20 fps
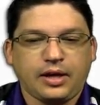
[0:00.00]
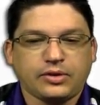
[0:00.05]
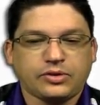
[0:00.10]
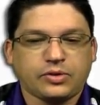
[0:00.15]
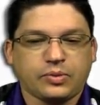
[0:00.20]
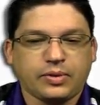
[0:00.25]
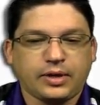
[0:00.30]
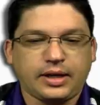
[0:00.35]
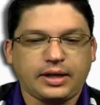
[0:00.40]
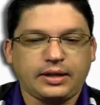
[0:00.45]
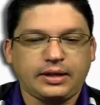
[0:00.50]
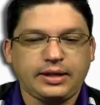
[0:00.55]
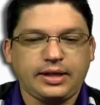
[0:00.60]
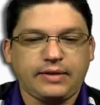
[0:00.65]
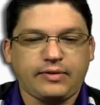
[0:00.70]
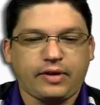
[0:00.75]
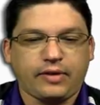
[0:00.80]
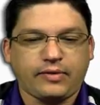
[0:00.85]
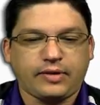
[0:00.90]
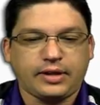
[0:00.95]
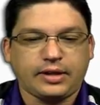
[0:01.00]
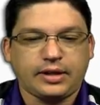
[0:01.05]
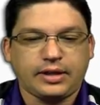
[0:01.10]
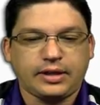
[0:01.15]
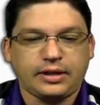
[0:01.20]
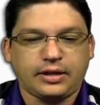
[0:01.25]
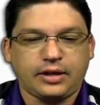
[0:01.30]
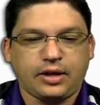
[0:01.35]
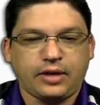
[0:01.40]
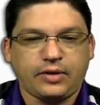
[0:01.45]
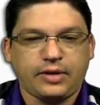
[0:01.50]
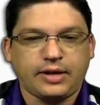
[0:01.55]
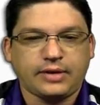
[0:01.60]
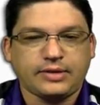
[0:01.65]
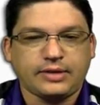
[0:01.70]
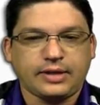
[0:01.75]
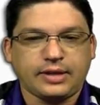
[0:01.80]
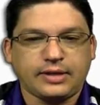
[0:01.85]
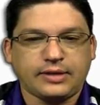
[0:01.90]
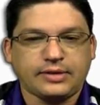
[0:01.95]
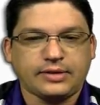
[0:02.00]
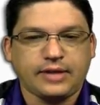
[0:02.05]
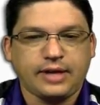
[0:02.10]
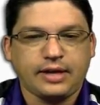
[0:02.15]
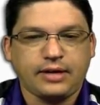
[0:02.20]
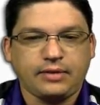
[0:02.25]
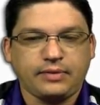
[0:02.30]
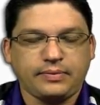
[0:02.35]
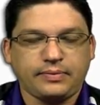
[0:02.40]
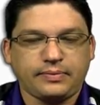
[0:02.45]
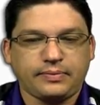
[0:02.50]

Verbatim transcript: So we're going to leave everything alone as it is there.